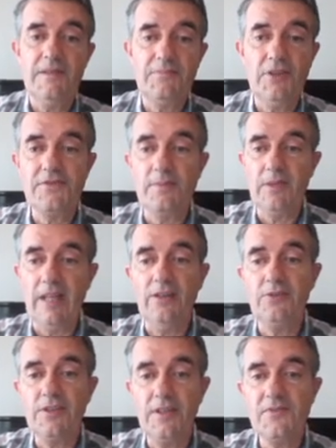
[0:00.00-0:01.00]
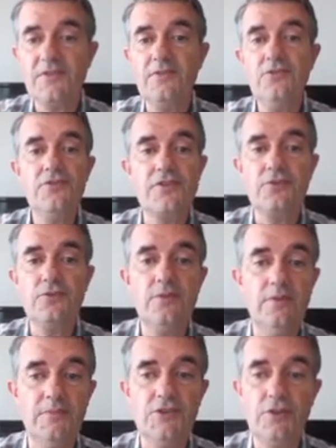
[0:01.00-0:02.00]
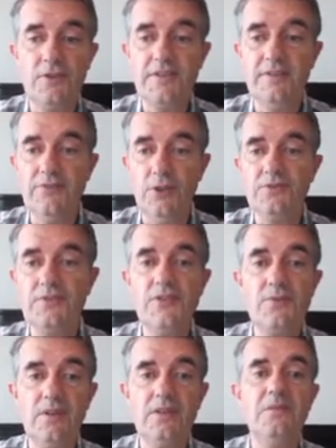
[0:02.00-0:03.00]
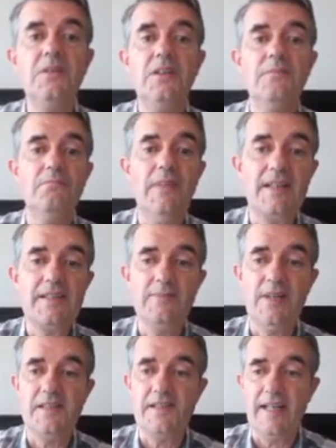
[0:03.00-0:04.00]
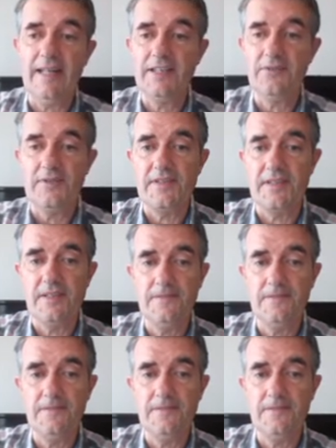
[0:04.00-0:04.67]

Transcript: possible outcomes, you just do a majority vote. This will maximize accuracy.